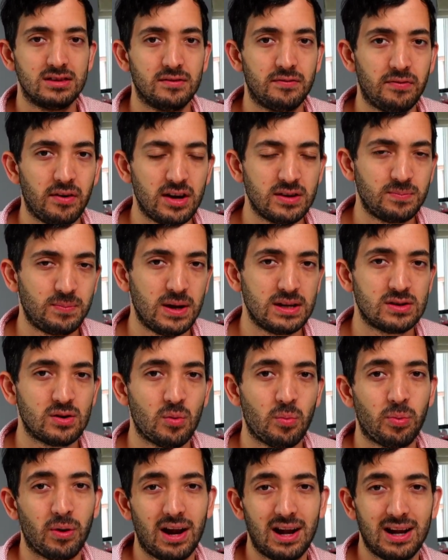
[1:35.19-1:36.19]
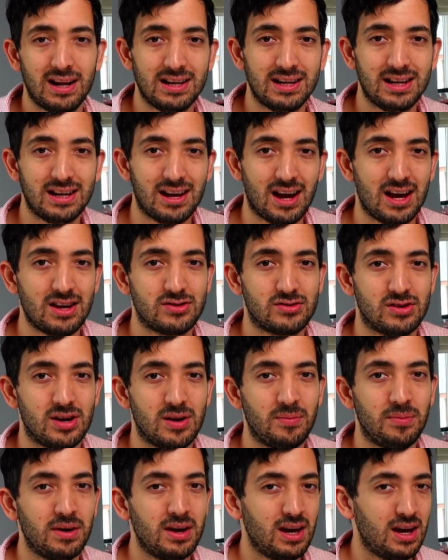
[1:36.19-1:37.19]
The first place I'll put LED light
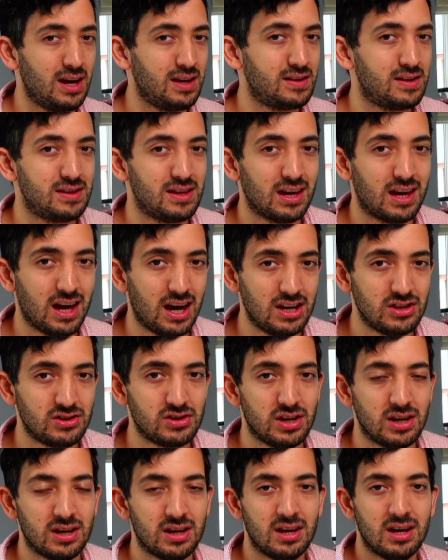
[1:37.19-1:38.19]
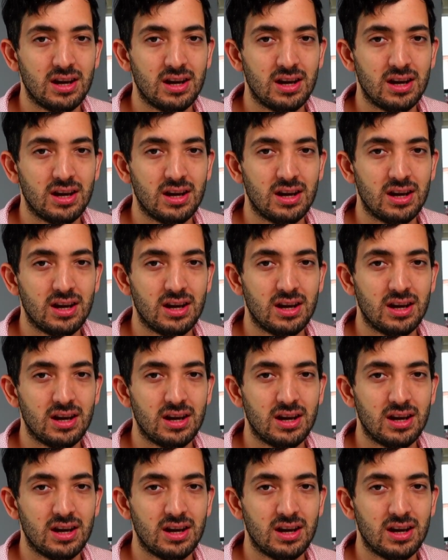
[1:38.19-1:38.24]
strip is in the kitchen.